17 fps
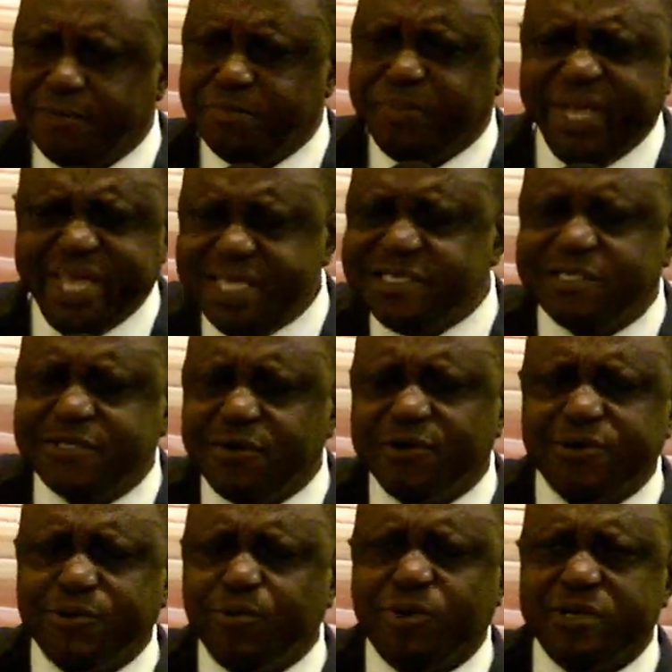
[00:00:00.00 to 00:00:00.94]
based
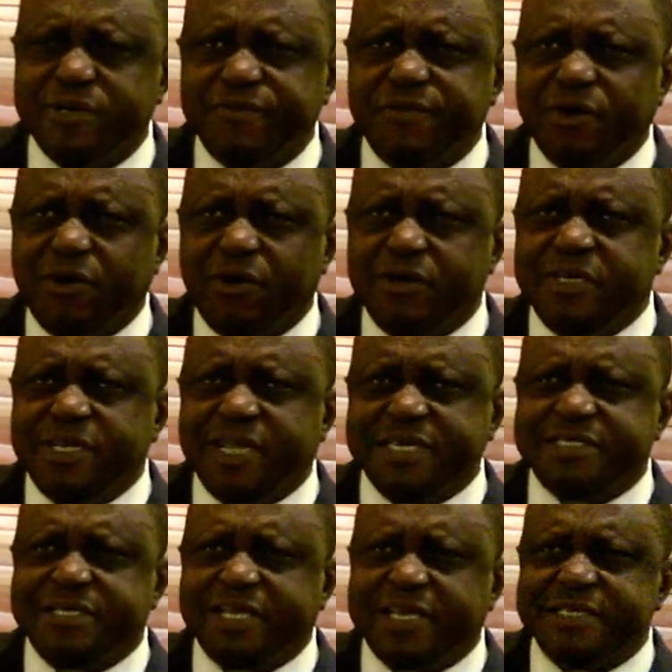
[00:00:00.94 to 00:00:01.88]
on the word of God
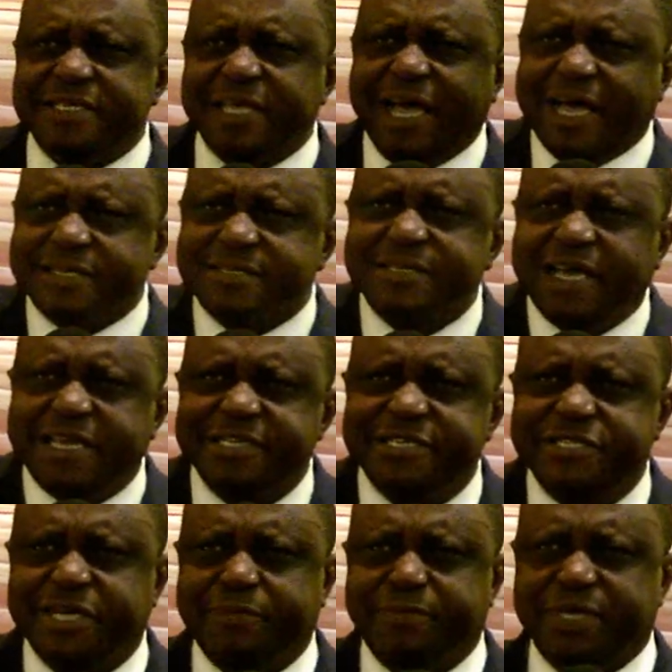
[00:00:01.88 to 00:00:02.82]
that says, ask and
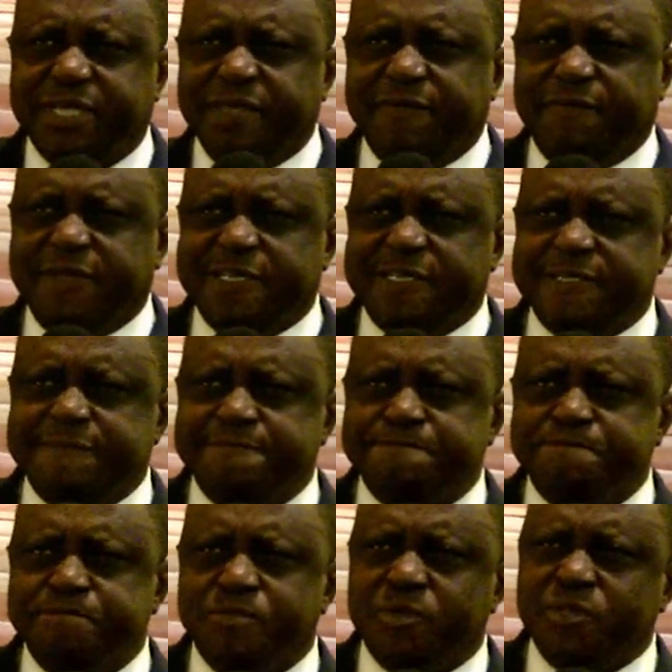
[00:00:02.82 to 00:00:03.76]
it shall be given.
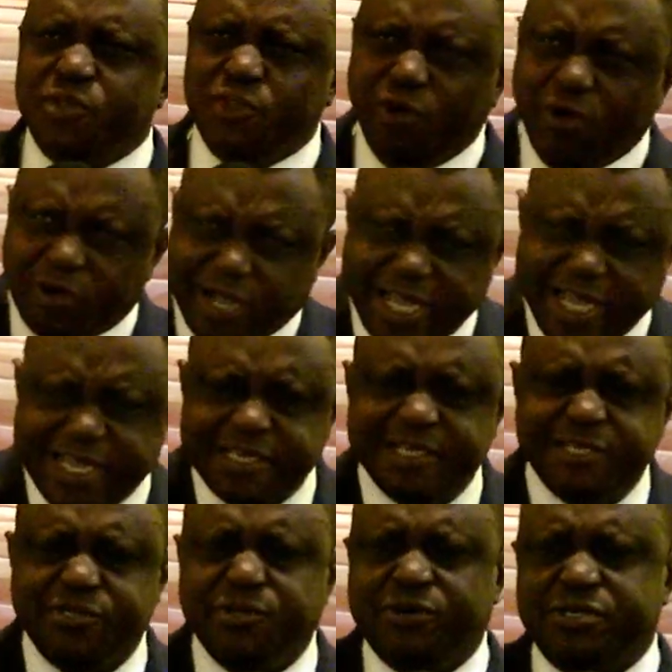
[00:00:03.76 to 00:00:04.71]
Knock and
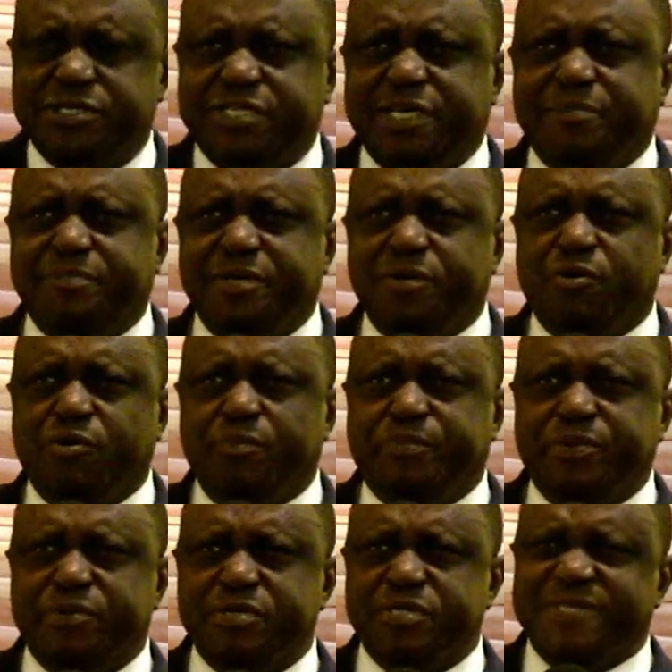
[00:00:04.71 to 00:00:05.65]
the door shall be
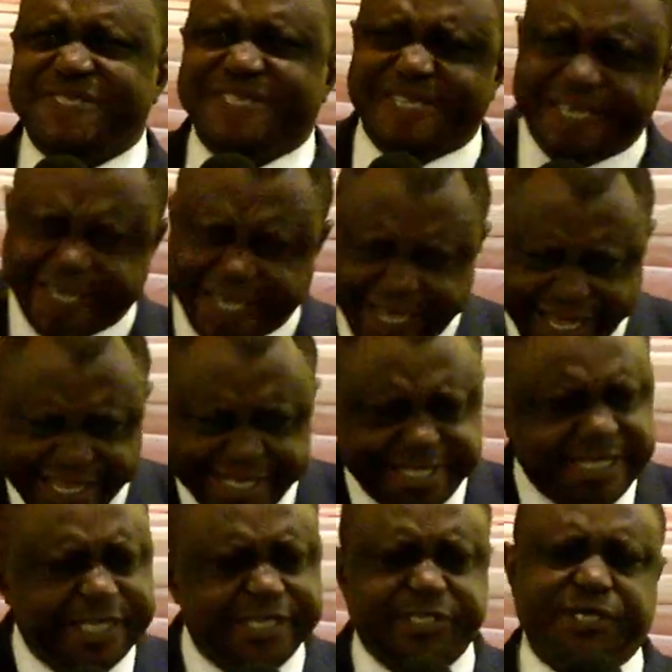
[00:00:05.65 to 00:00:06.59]
opened. Seek and
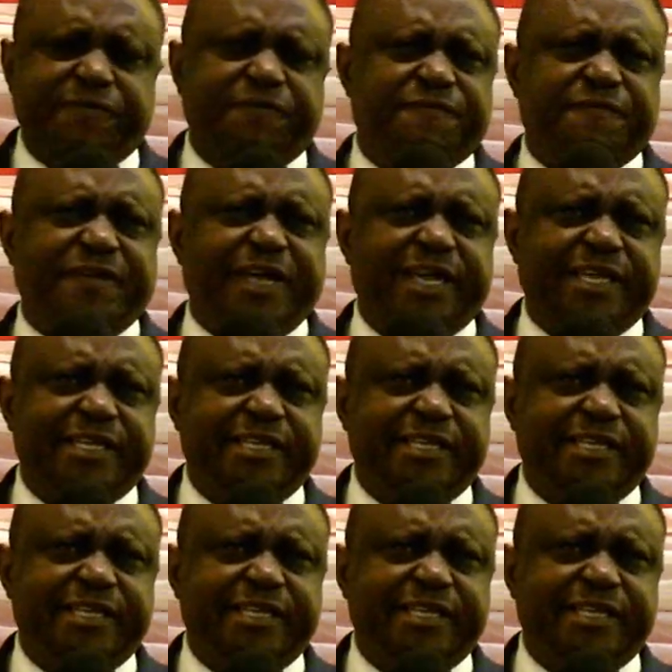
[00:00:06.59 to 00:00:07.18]
ye shall find.